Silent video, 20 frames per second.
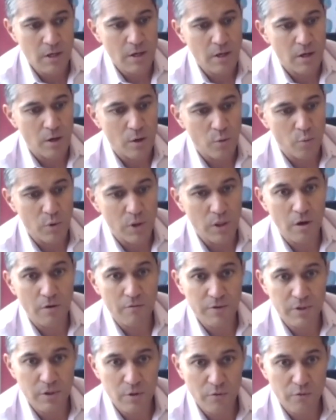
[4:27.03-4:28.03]
with our
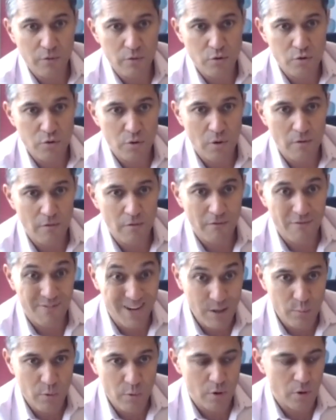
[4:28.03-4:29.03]
Video Future
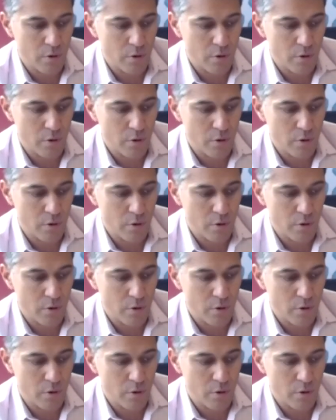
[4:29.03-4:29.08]
Fiber